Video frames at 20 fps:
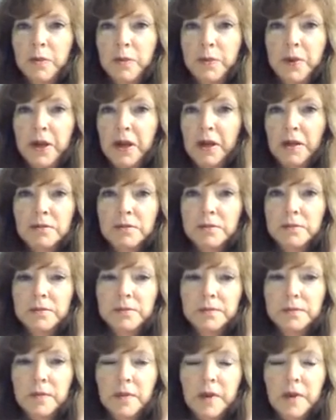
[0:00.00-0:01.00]
But
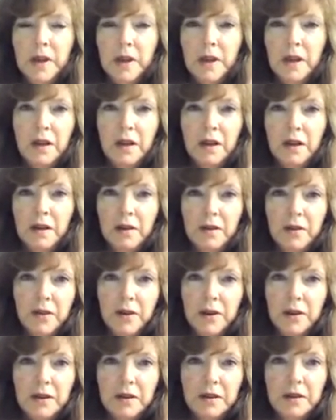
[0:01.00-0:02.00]

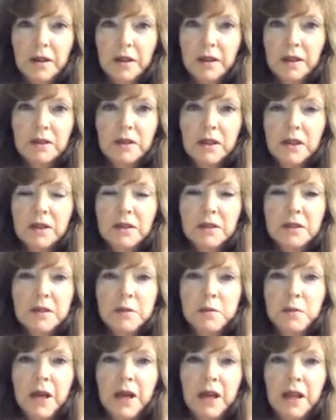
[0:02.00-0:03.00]
it looked
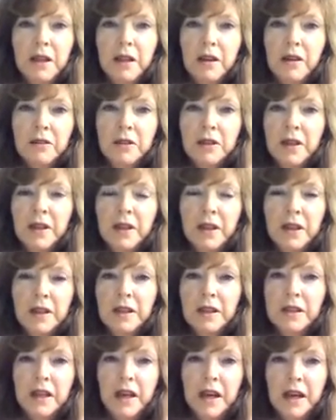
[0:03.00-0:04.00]
to me the only thing
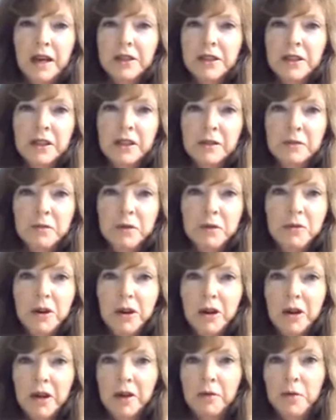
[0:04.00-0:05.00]
that actually will
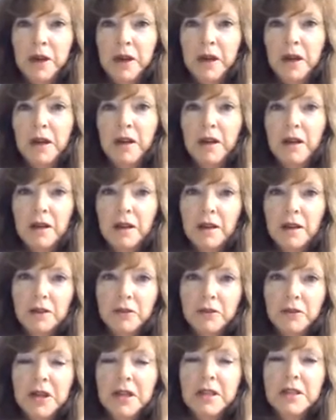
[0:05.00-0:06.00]
work. I mean,
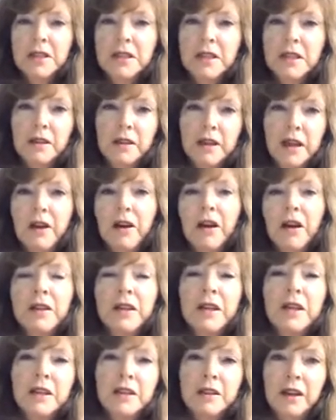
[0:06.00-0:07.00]
Greece, they all
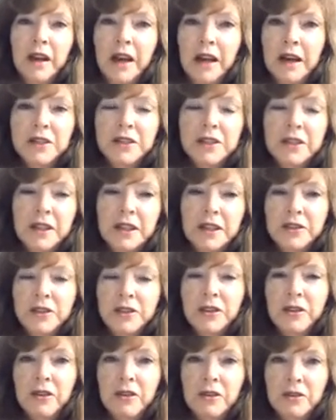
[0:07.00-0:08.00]
need to actually
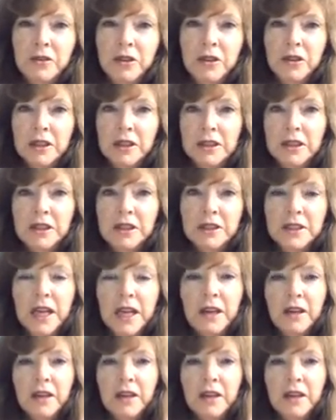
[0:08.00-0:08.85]
issue their own currencies. They